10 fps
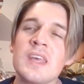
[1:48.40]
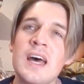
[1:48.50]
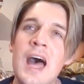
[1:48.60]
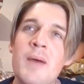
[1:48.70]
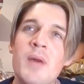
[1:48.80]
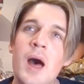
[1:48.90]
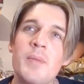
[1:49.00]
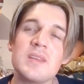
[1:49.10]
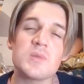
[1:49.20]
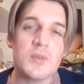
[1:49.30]
um, a
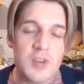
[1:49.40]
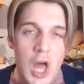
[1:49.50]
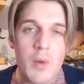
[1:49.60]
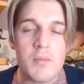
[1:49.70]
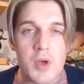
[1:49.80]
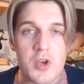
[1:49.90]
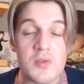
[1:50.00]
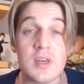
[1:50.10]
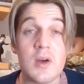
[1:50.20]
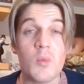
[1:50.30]
bit sort of low in
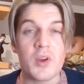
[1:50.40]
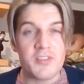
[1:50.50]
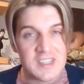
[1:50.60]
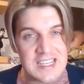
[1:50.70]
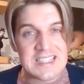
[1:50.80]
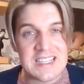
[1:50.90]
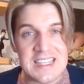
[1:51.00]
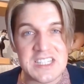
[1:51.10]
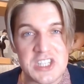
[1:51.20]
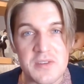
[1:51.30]
mood. What a fantastic
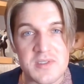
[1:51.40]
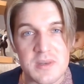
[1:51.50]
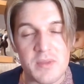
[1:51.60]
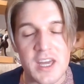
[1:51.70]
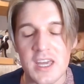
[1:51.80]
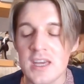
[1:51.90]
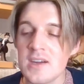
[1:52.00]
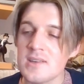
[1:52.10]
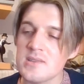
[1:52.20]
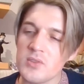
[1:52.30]
thing to do for somebody.
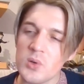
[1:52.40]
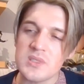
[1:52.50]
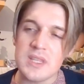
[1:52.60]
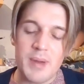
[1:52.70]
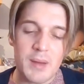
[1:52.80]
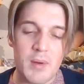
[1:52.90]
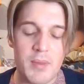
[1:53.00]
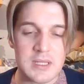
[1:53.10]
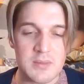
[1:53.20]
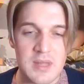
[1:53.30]
So, of course, in the back of my
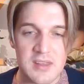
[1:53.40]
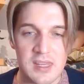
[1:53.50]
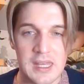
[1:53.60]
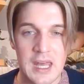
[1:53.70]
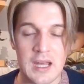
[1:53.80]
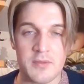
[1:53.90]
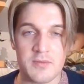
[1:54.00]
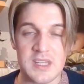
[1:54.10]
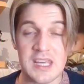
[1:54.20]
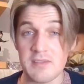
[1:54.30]
mind, I'm there thinking, I've
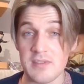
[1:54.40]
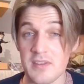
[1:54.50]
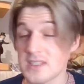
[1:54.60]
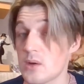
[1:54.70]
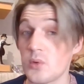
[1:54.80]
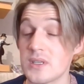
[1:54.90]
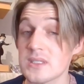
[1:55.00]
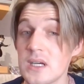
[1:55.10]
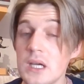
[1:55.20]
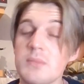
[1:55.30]
taken Viviscal all this
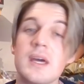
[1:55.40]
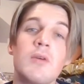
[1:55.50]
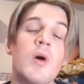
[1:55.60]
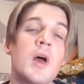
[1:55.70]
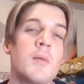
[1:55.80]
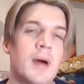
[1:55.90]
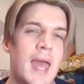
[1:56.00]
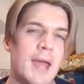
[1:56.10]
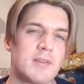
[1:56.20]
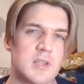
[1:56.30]
time now. My
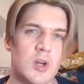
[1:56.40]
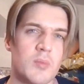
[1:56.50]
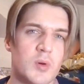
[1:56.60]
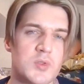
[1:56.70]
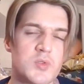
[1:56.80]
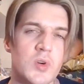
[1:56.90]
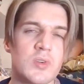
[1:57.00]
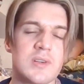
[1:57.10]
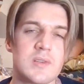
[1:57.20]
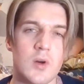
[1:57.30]
hair is a lot more
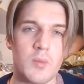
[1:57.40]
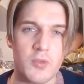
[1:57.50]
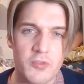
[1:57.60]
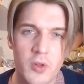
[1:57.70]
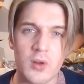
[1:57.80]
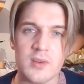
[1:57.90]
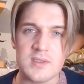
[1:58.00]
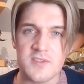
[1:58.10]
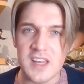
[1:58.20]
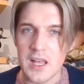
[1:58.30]
stronger. It's a lot more fuller.
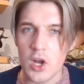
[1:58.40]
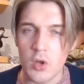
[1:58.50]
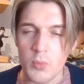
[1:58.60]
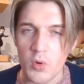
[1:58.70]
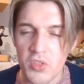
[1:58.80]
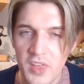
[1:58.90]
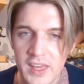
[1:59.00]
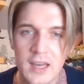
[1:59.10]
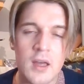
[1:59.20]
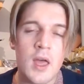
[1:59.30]
It's feeling a lot more
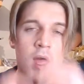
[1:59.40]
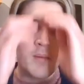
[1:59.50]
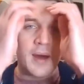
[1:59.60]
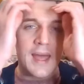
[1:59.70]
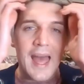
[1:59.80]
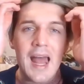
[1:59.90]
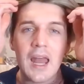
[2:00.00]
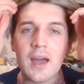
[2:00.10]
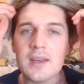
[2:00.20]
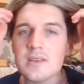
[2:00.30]
thicker. My
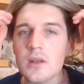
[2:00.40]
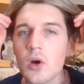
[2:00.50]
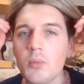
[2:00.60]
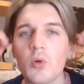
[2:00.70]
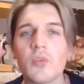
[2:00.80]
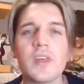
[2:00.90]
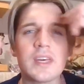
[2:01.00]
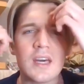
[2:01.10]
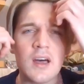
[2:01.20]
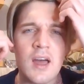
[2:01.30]
hairline is a lot more
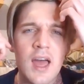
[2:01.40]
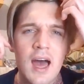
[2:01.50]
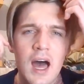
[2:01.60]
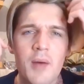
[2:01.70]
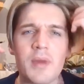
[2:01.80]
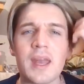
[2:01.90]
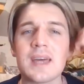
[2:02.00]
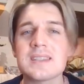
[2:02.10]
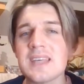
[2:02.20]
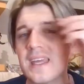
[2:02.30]
thicker. Um, and
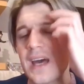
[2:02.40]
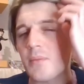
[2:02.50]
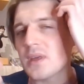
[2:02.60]
I say that